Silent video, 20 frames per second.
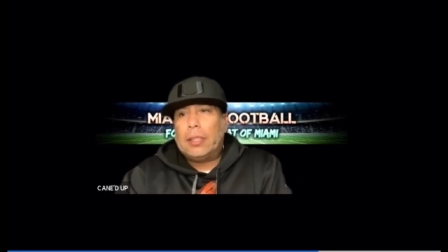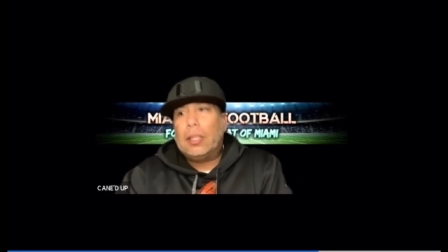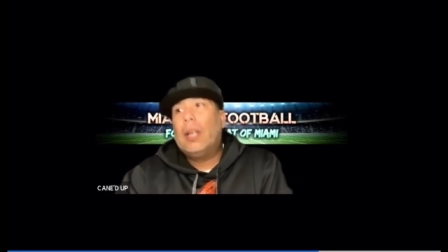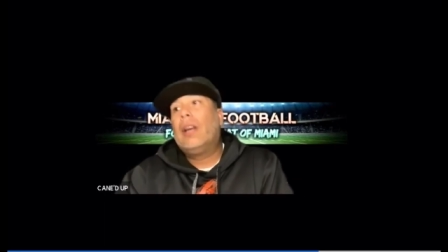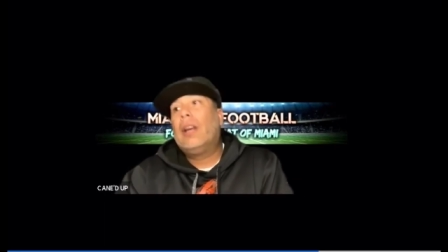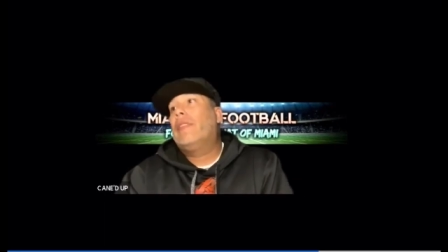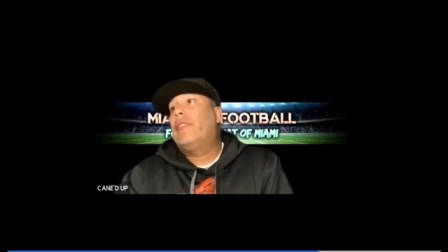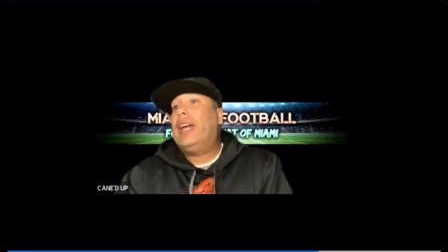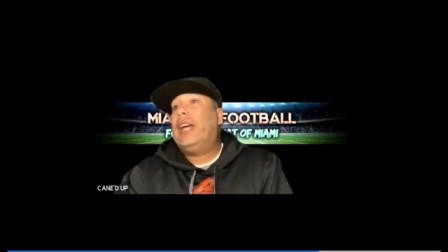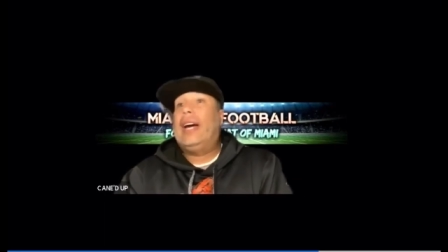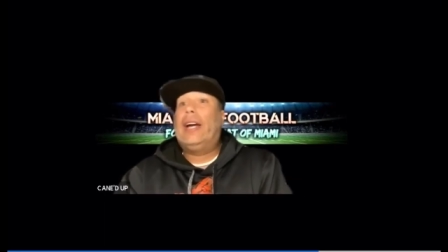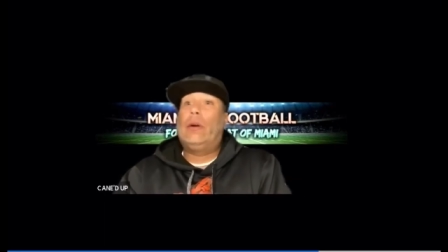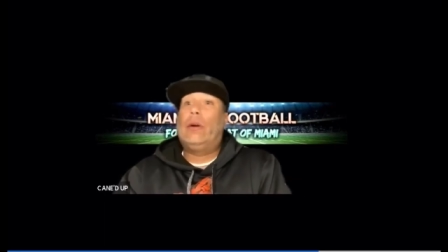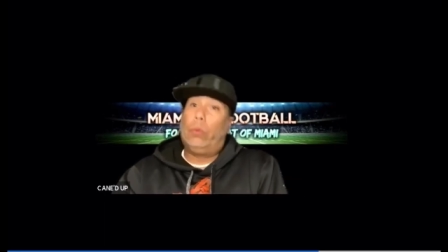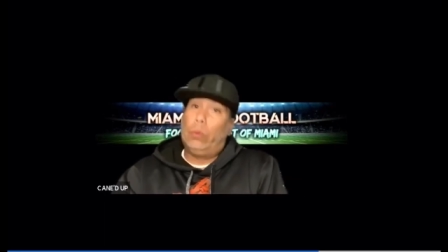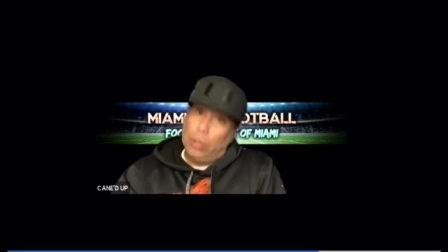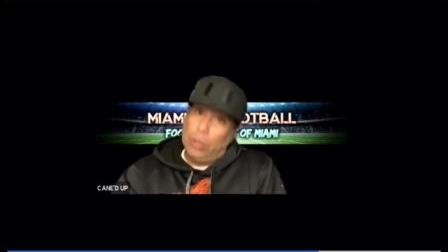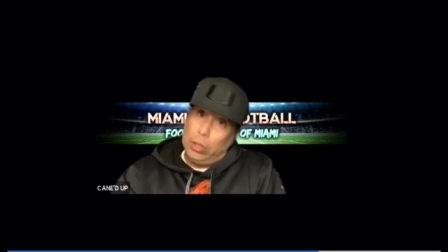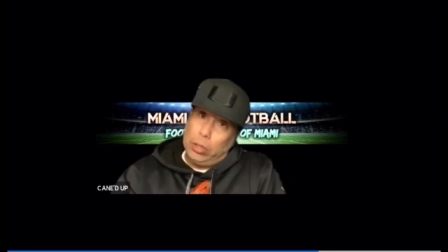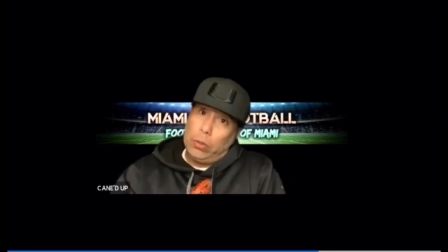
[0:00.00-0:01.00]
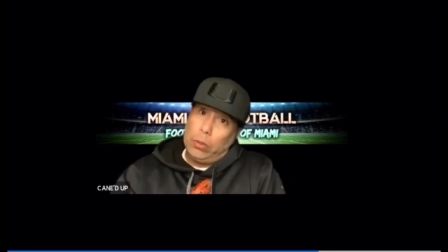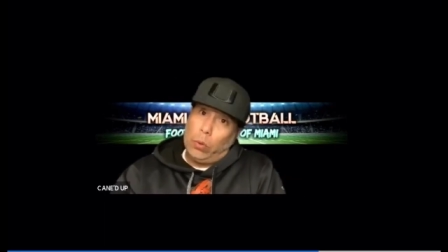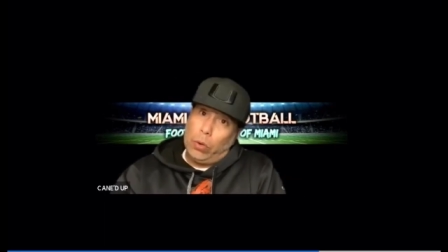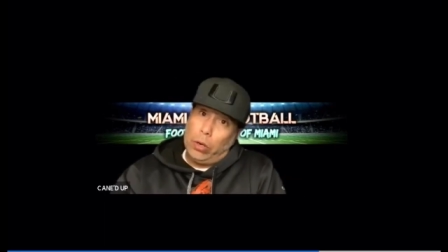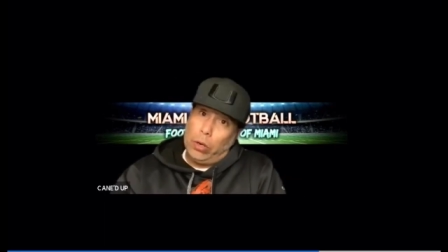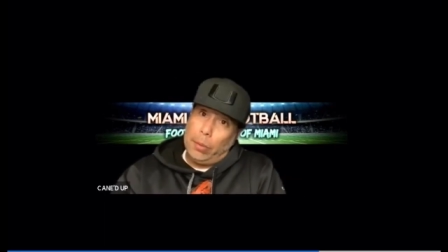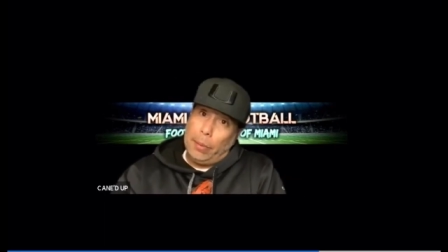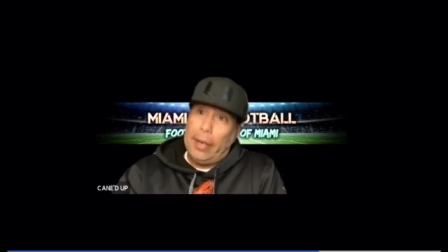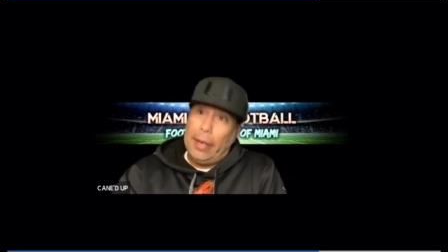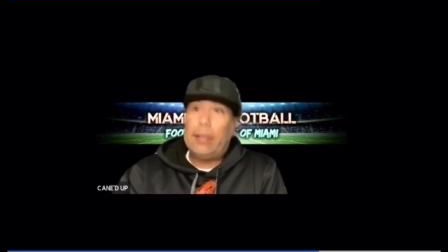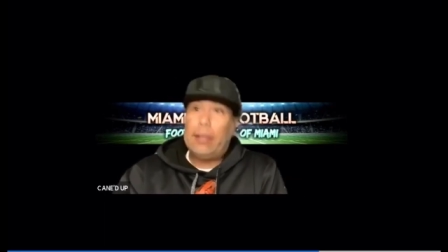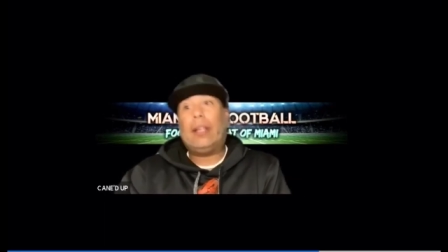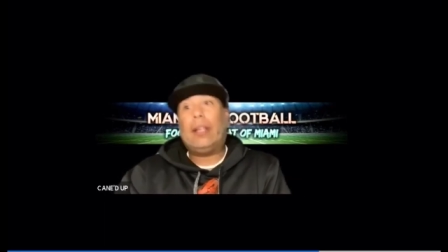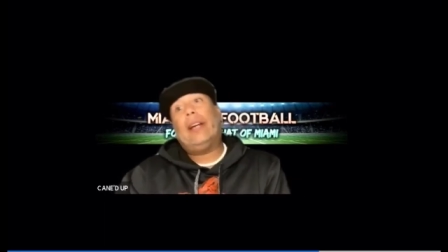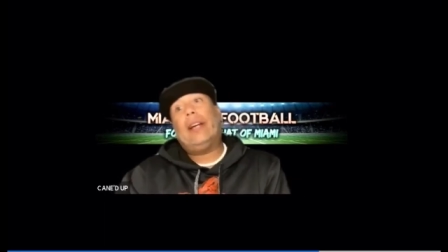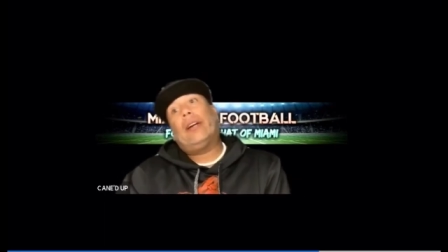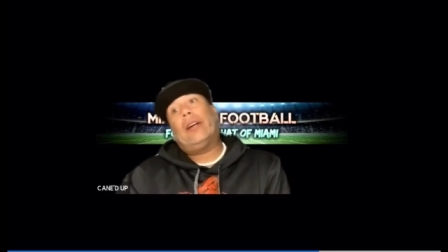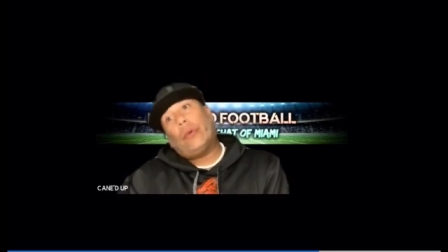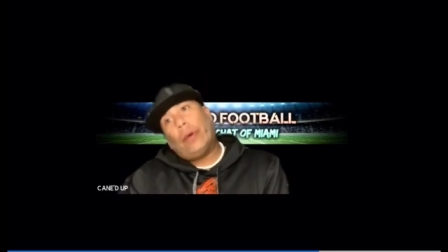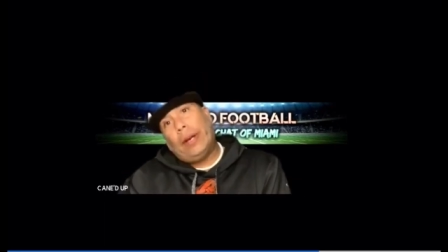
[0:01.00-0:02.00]
They got a really good quarterback. They got a
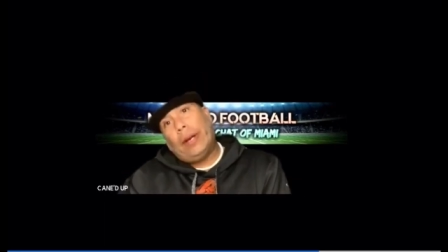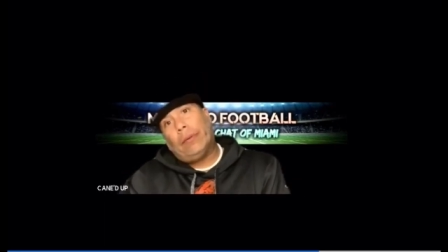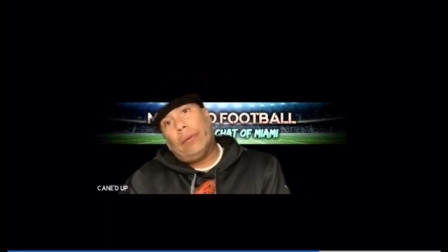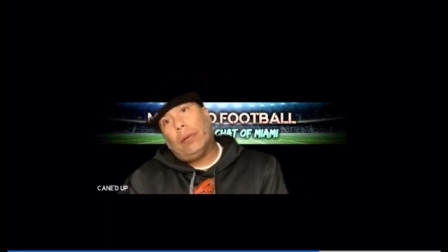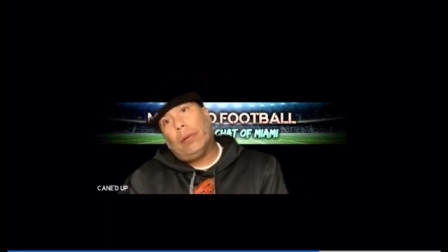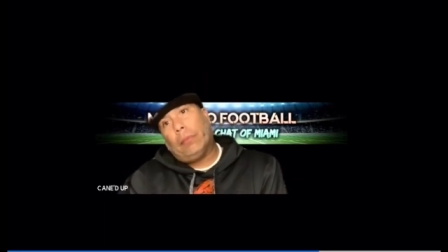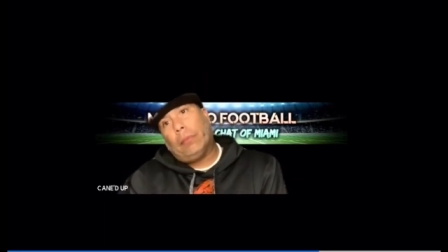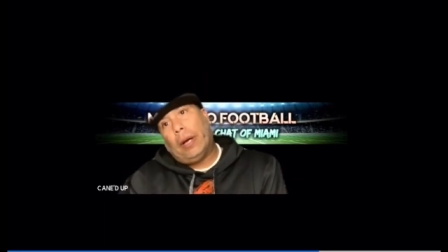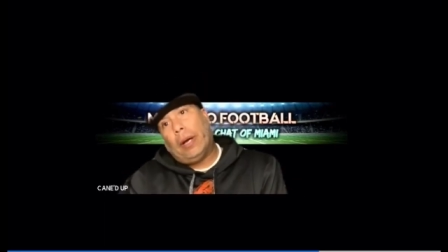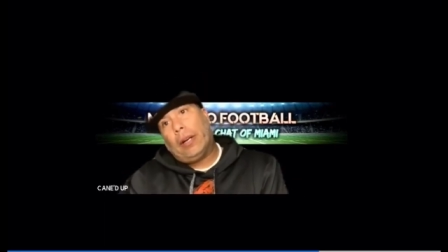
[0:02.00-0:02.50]
great running back.